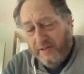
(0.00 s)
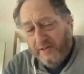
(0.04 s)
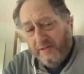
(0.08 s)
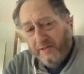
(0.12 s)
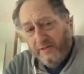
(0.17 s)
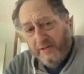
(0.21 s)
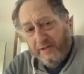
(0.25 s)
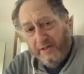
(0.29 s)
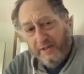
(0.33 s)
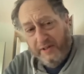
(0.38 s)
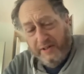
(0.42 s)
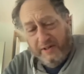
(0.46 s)

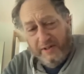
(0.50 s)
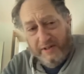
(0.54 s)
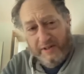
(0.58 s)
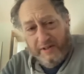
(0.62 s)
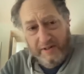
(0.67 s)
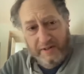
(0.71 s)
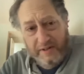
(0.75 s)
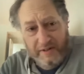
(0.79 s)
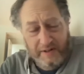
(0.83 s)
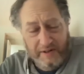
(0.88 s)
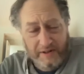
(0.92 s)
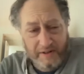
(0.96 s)

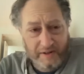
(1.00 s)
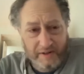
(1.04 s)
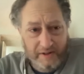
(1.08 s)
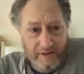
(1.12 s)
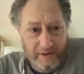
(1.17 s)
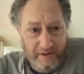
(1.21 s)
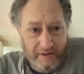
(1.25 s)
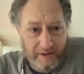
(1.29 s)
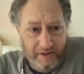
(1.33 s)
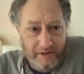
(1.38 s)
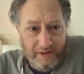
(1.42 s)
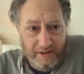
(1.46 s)

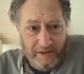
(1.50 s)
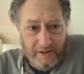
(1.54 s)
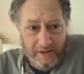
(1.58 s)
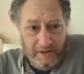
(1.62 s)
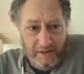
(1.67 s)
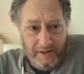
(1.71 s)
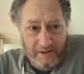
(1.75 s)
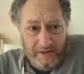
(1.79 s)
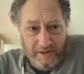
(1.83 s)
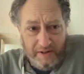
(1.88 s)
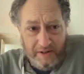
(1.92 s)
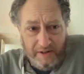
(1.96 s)

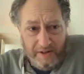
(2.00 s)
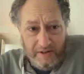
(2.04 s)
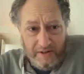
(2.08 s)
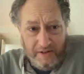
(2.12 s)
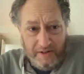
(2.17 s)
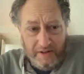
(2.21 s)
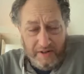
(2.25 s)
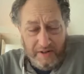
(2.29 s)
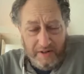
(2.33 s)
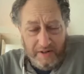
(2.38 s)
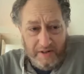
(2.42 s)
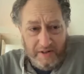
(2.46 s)

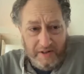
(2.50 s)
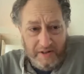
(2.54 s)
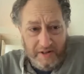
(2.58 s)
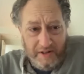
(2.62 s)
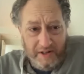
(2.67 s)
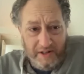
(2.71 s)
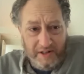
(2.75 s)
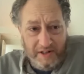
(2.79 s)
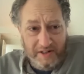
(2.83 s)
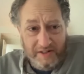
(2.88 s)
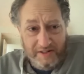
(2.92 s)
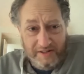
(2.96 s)

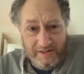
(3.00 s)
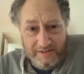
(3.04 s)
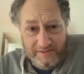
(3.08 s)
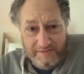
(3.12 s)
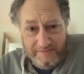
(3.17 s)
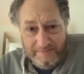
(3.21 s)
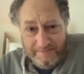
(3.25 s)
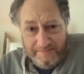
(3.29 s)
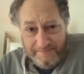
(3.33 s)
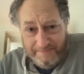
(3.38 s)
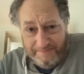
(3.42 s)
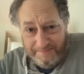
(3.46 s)

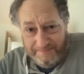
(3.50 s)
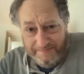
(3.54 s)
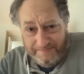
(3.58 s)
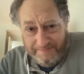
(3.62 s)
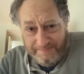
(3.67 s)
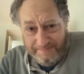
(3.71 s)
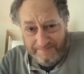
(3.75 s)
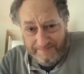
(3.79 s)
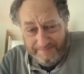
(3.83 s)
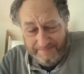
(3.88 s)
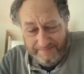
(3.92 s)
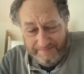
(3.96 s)

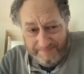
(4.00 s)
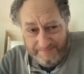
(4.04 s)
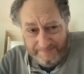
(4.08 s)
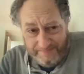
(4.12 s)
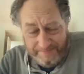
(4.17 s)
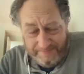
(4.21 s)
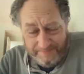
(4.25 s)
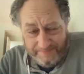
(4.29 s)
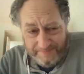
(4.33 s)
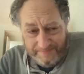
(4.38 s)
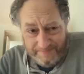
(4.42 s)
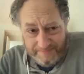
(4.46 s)

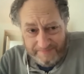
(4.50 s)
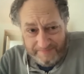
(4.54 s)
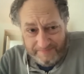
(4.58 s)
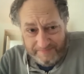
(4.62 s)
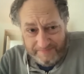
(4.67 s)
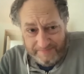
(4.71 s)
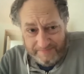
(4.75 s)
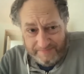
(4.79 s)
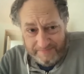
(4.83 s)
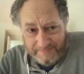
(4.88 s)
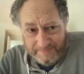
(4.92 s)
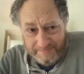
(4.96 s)

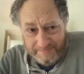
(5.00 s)
[no speech]